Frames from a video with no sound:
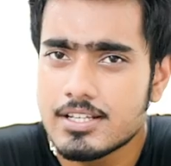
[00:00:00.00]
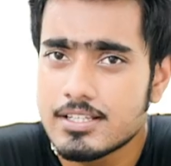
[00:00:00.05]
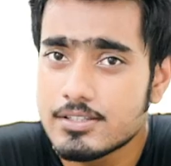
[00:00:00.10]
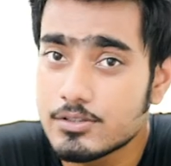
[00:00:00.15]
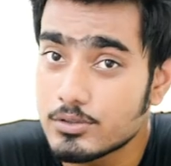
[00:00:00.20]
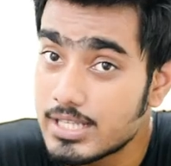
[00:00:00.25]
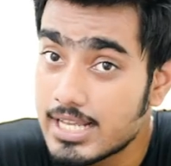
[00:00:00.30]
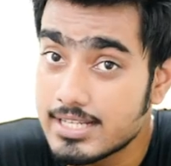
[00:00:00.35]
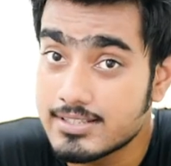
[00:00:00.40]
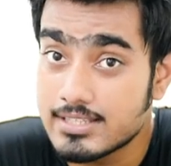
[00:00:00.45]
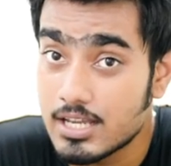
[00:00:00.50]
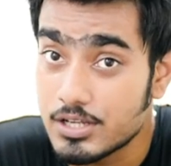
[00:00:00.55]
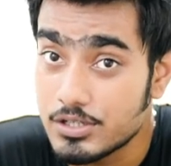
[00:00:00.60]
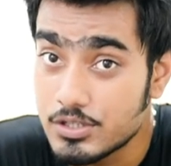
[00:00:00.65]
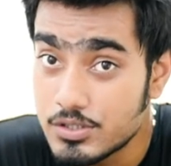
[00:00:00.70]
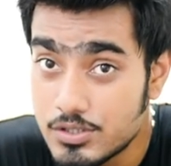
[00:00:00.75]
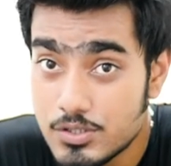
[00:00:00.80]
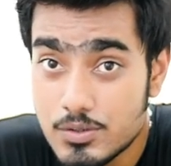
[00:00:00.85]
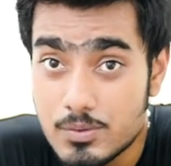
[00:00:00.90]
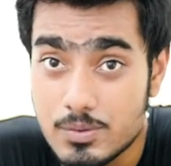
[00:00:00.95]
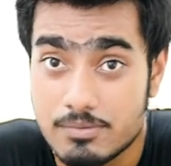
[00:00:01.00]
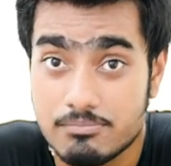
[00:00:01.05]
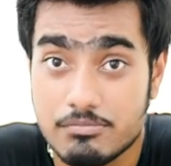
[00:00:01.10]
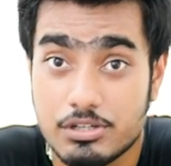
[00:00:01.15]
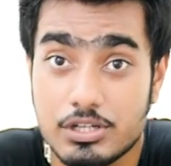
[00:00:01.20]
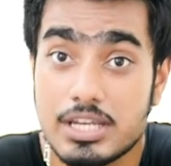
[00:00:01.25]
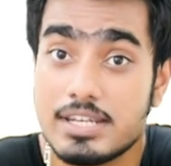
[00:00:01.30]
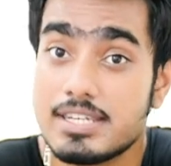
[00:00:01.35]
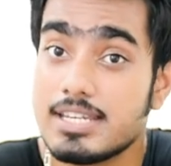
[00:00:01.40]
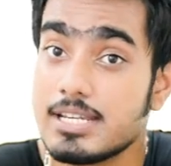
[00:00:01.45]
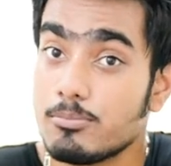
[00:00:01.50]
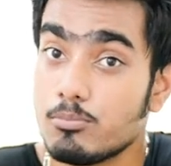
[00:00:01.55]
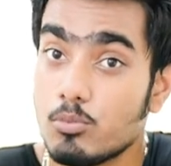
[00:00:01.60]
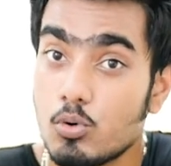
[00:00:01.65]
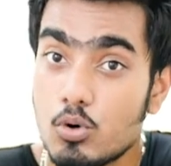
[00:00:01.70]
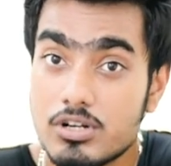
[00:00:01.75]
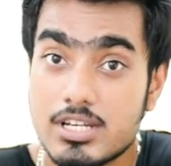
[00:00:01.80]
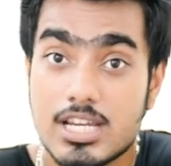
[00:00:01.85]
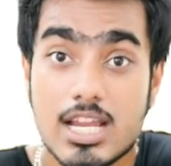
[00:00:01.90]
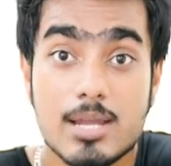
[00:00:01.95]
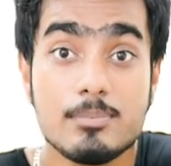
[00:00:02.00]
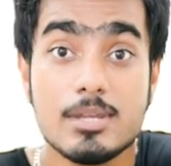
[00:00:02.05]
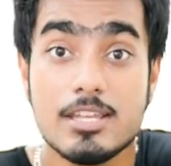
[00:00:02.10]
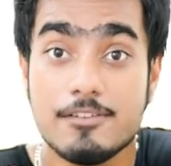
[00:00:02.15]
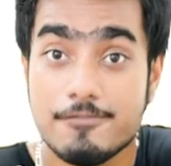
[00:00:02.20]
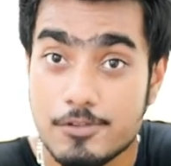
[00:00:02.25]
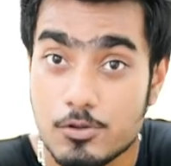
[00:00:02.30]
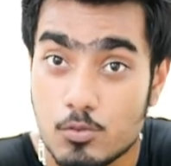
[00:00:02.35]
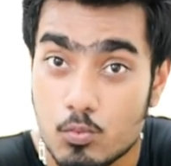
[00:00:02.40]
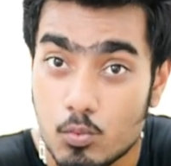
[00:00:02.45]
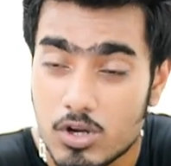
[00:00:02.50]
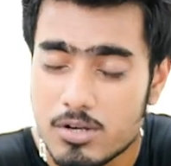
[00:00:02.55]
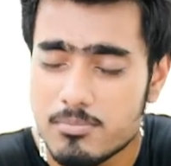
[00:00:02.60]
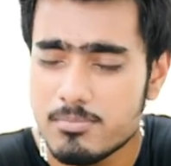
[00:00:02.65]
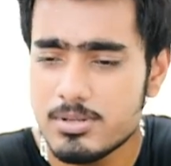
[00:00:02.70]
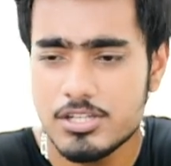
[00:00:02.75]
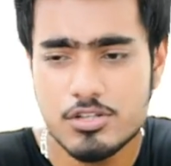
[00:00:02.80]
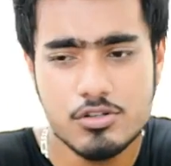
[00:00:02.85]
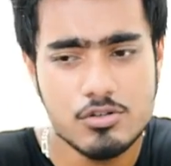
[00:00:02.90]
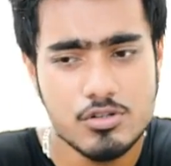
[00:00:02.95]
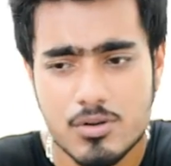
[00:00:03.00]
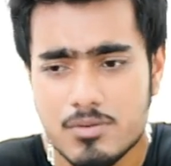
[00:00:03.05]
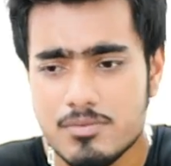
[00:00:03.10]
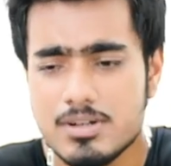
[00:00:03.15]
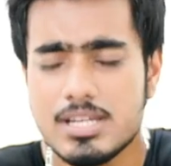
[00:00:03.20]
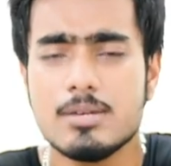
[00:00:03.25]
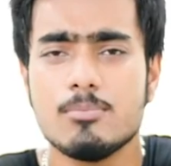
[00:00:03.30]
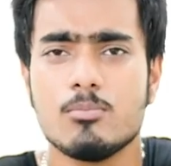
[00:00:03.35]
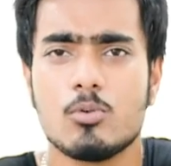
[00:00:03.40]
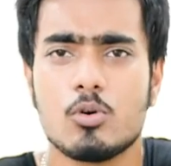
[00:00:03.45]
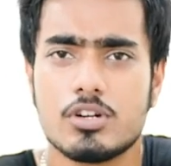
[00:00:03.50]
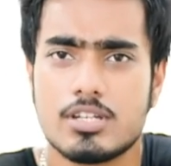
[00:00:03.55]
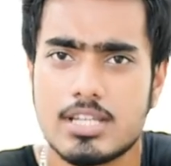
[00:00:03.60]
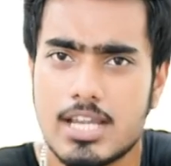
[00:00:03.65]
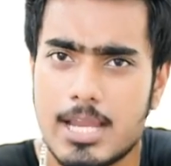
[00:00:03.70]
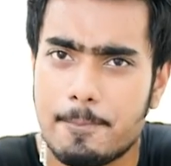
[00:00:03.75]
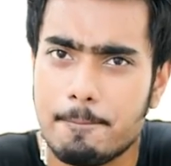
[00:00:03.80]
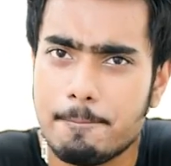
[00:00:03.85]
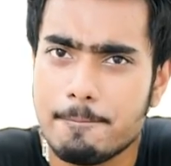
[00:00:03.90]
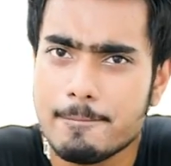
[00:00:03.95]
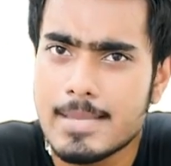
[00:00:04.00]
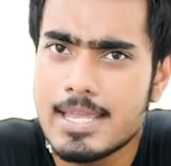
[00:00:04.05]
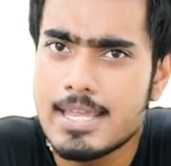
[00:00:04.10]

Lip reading: So that's how you do it. You can take more time if you want, but you don't need more time.